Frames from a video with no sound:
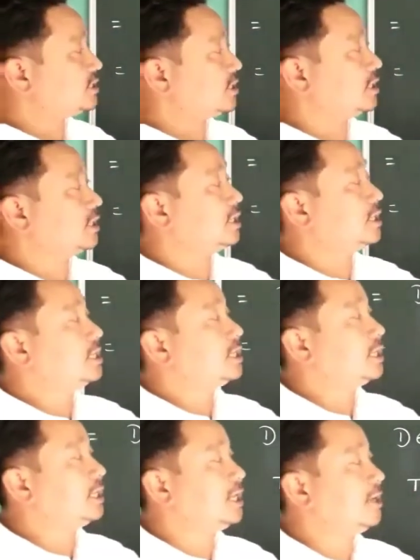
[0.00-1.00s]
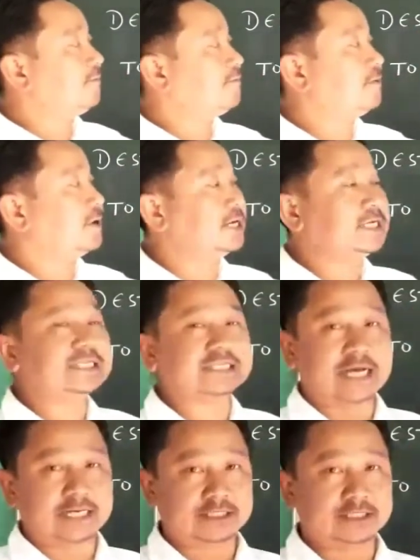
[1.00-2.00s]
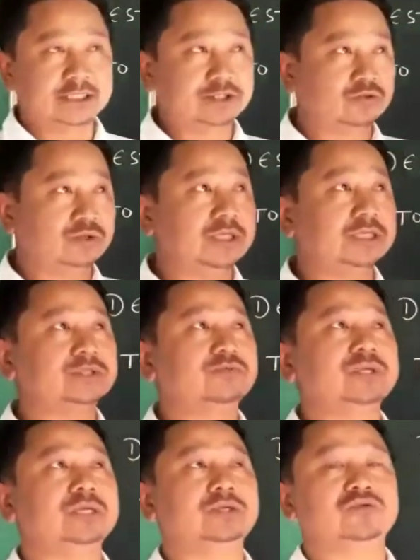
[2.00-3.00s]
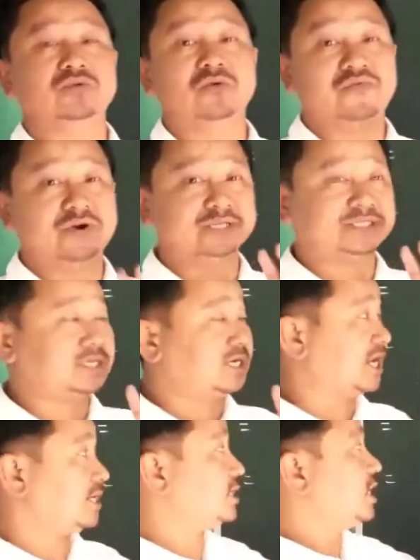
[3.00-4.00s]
a leaf for starch. These two things we need to know first. All right,